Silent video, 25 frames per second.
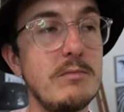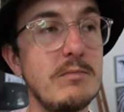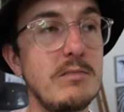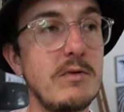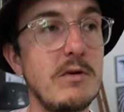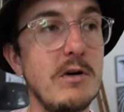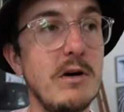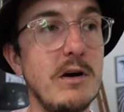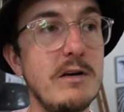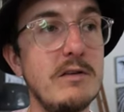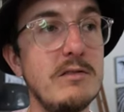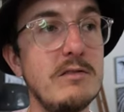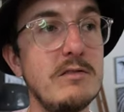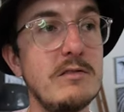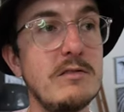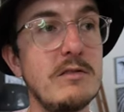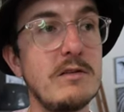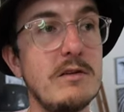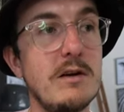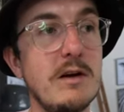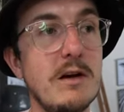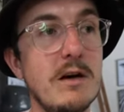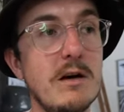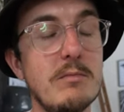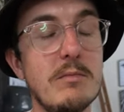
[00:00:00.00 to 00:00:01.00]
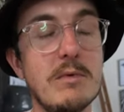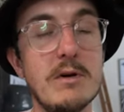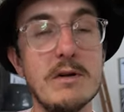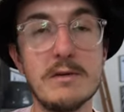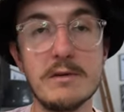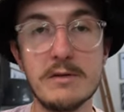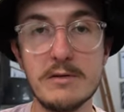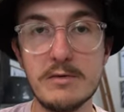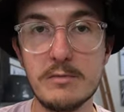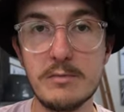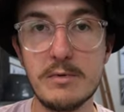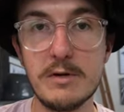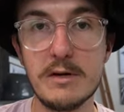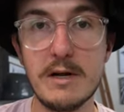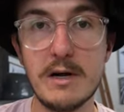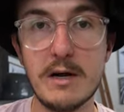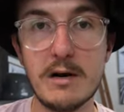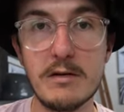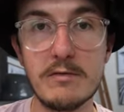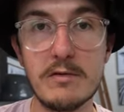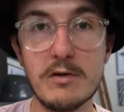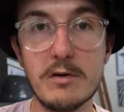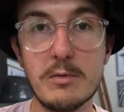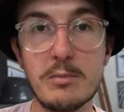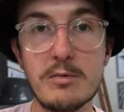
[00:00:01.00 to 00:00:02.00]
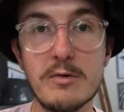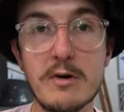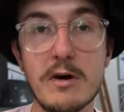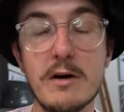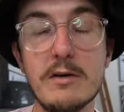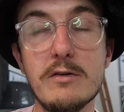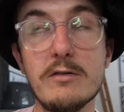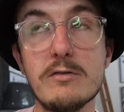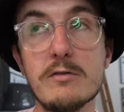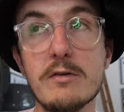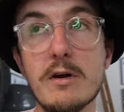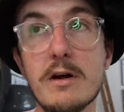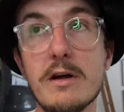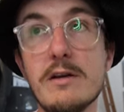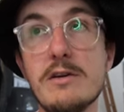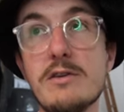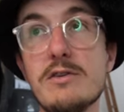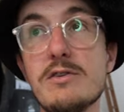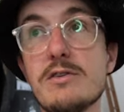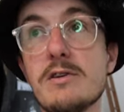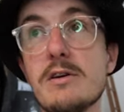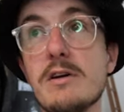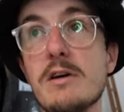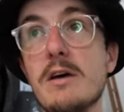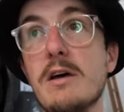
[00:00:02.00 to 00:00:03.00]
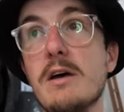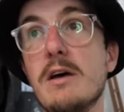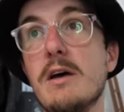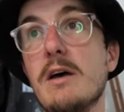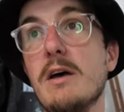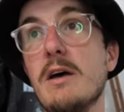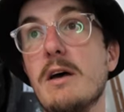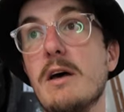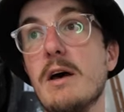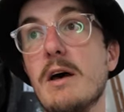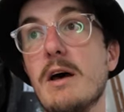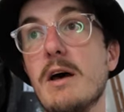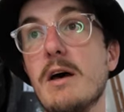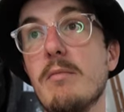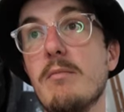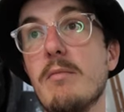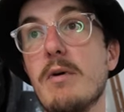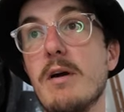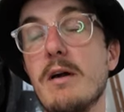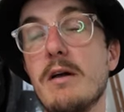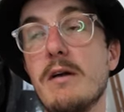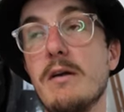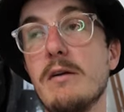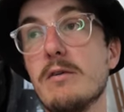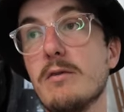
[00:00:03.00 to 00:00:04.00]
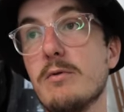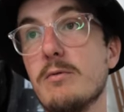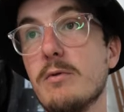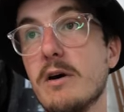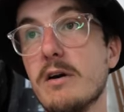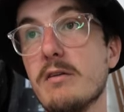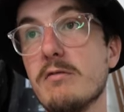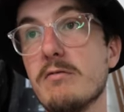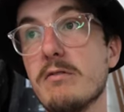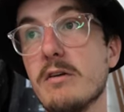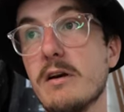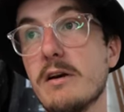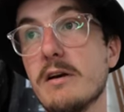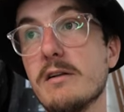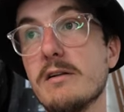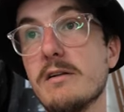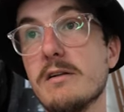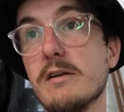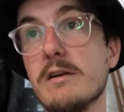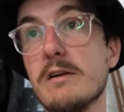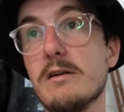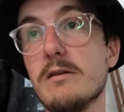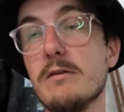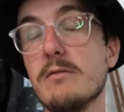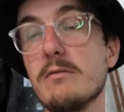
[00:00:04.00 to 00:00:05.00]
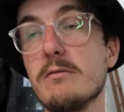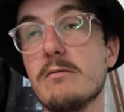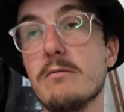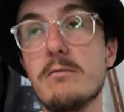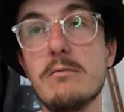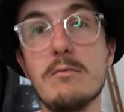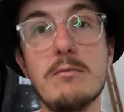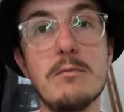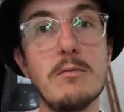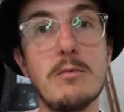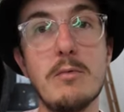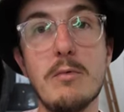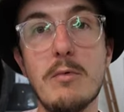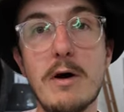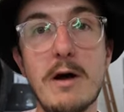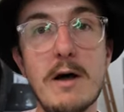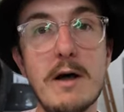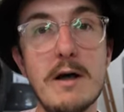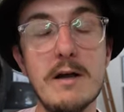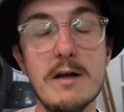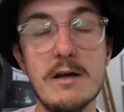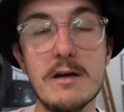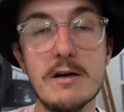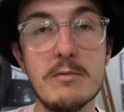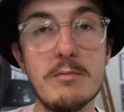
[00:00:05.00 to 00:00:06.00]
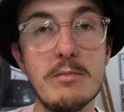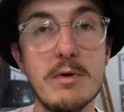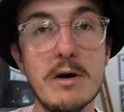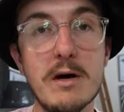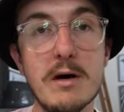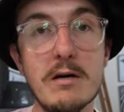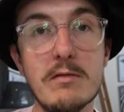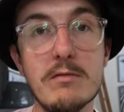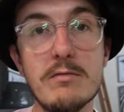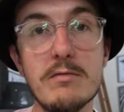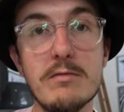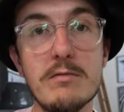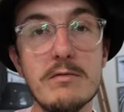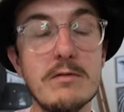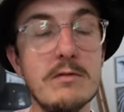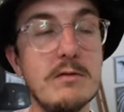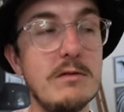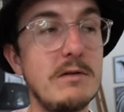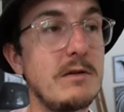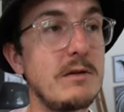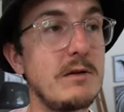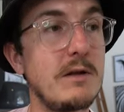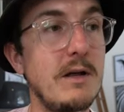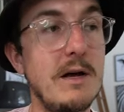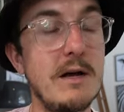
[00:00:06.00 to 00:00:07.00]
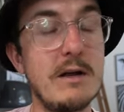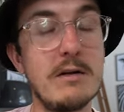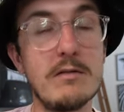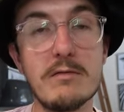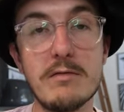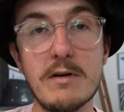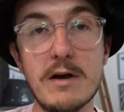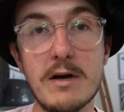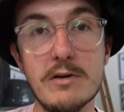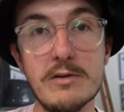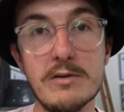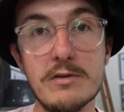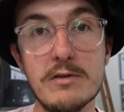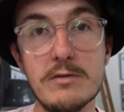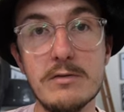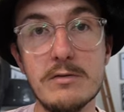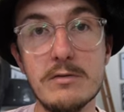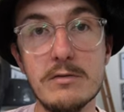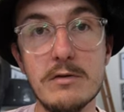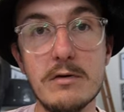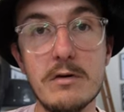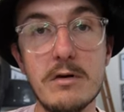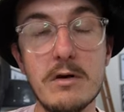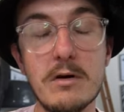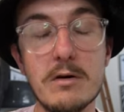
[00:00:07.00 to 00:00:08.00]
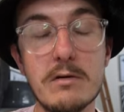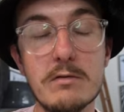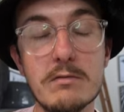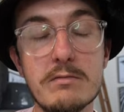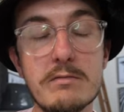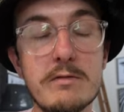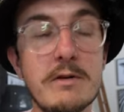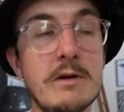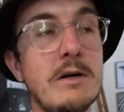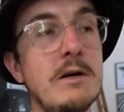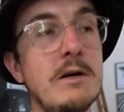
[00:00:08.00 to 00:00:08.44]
priced, a little bit out of her price range, and quite frankly, way above the land value of,